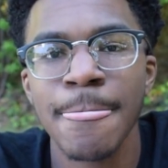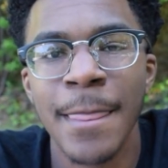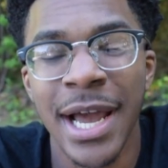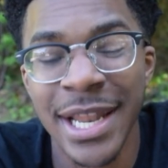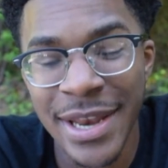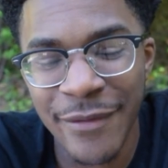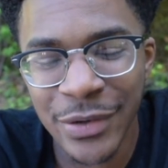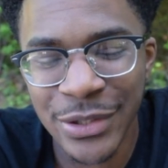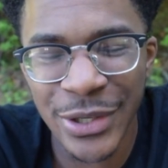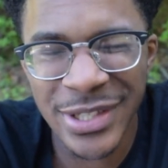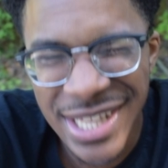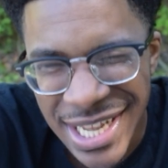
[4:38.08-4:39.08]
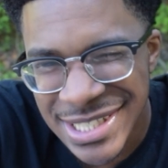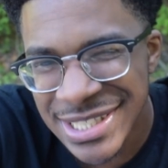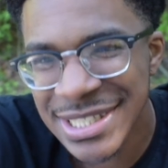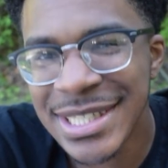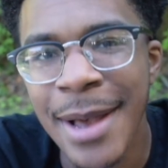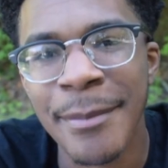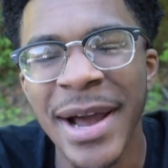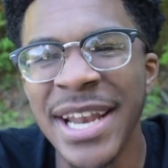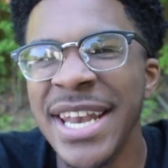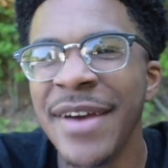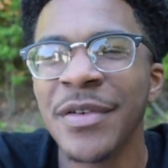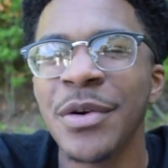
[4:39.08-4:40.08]
I never took that step. I
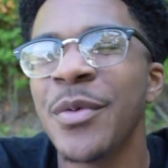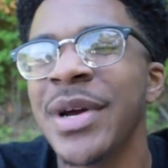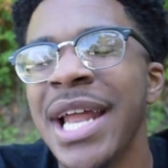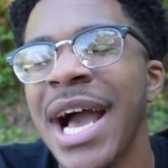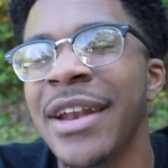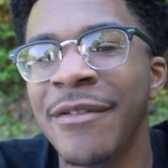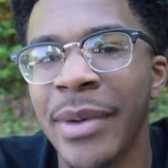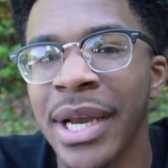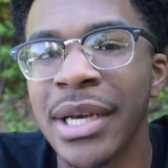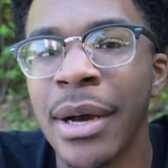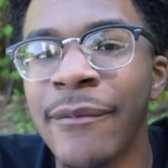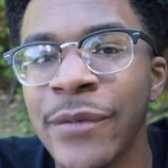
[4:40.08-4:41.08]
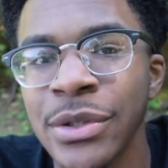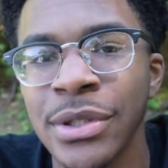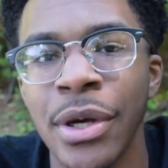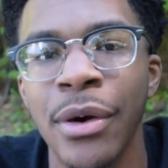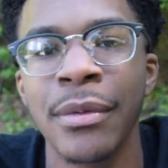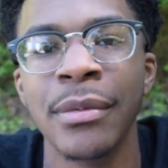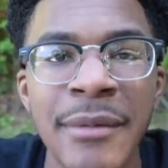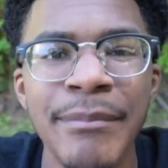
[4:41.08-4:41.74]
never went out of my comfort zone.